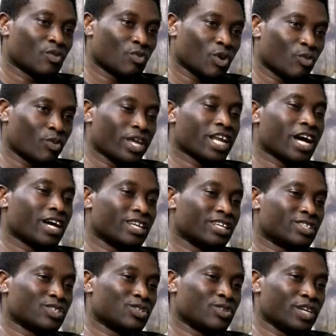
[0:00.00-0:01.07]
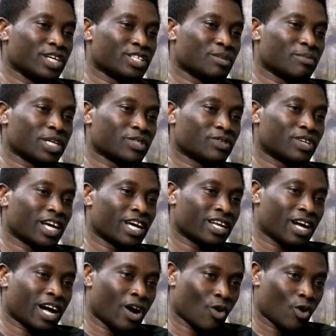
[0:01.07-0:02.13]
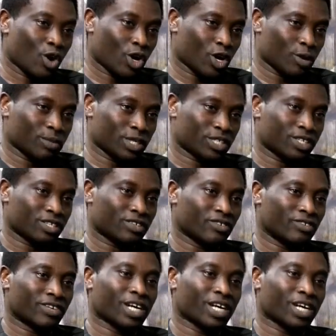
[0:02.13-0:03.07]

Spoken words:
What we now need to do is to make sure that our own commission